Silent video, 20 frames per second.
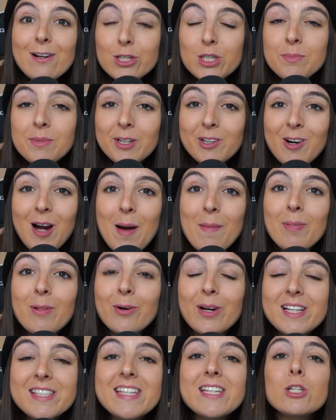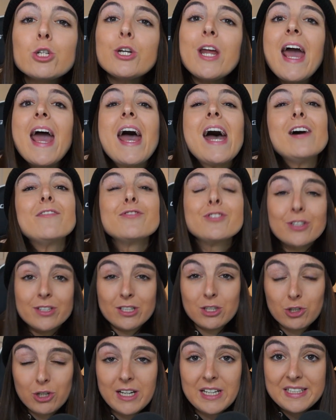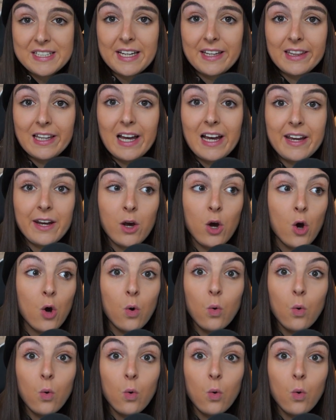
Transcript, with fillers: Jimmy Garoppolo, gets injured after the trade deadline.